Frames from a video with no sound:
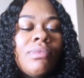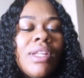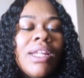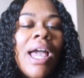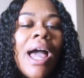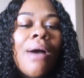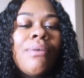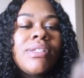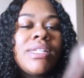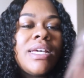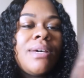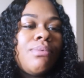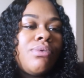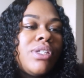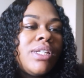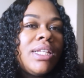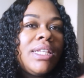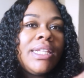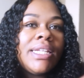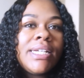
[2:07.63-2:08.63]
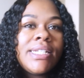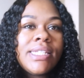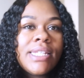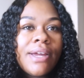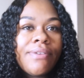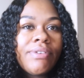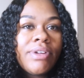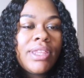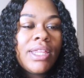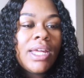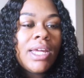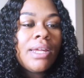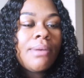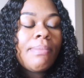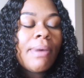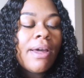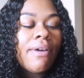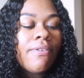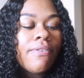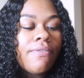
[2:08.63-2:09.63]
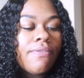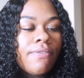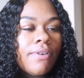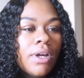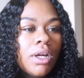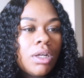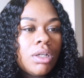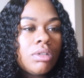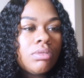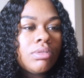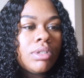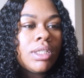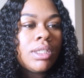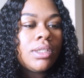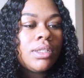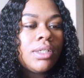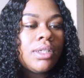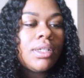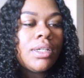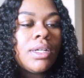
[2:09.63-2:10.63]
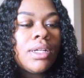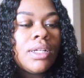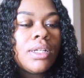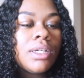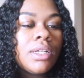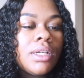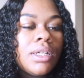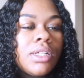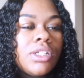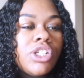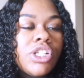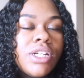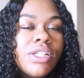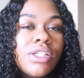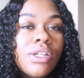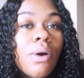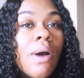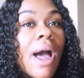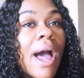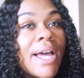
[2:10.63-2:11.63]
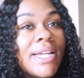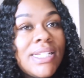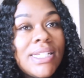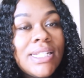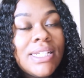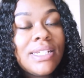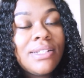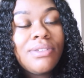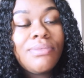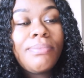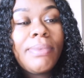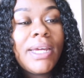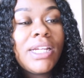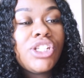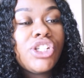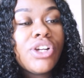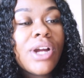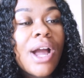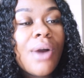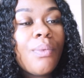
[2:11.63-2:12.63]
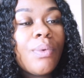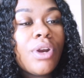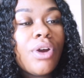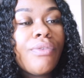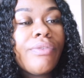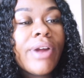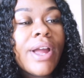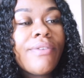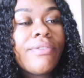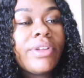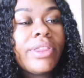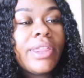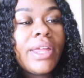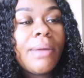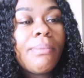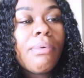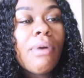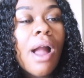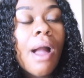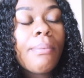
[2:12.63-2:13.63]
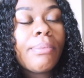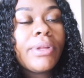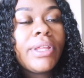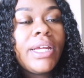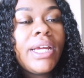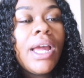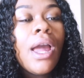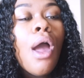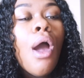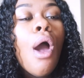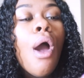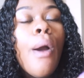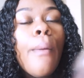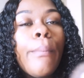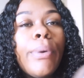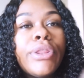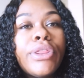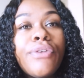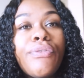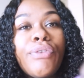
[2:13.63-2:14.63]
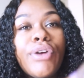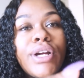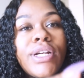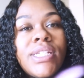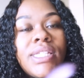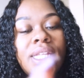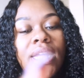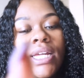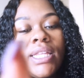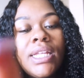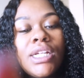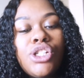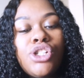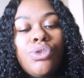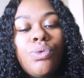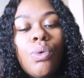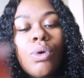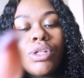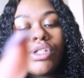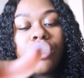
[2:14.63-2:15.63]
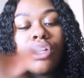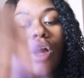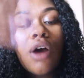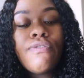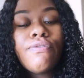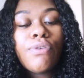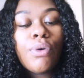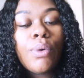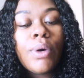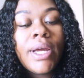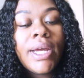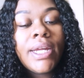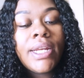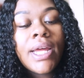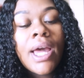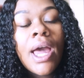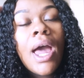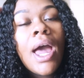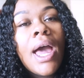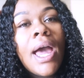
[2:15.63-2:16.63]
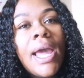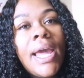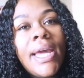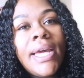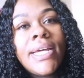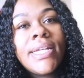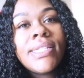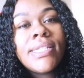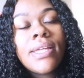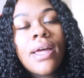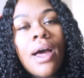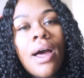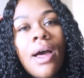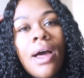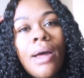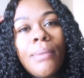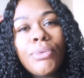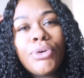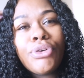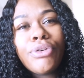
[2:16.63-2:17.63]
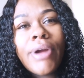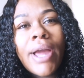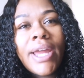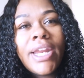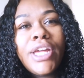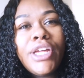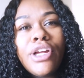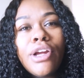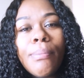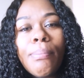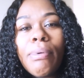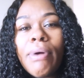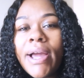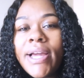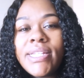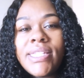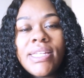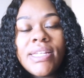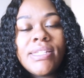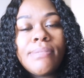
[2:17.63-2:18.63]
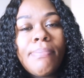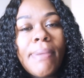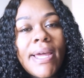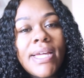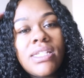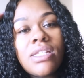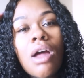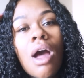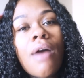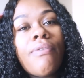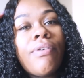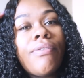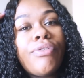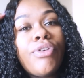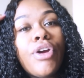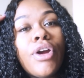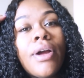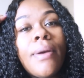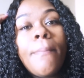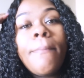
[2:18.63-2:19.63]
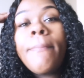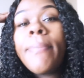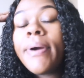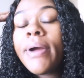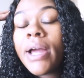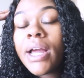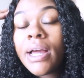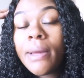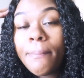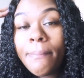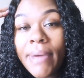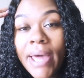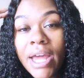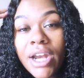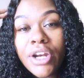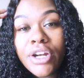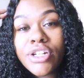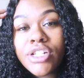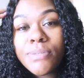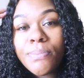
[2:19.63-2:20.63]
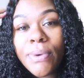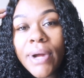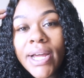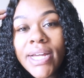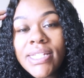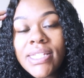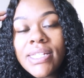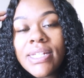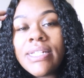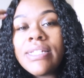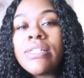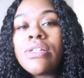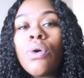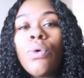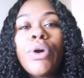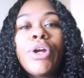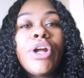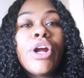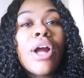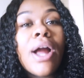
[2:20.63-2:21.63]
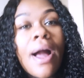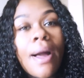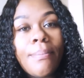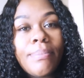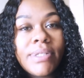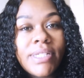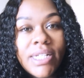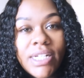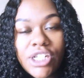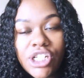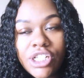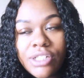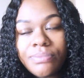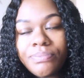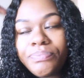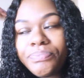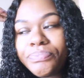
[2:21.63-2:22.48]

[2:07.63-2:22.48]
I was able to list everything in my phone just so I made sure I went over everything properly. But the first thing that you want to avoid is um, creating your prices based off of your comp competitors' prices or your competition.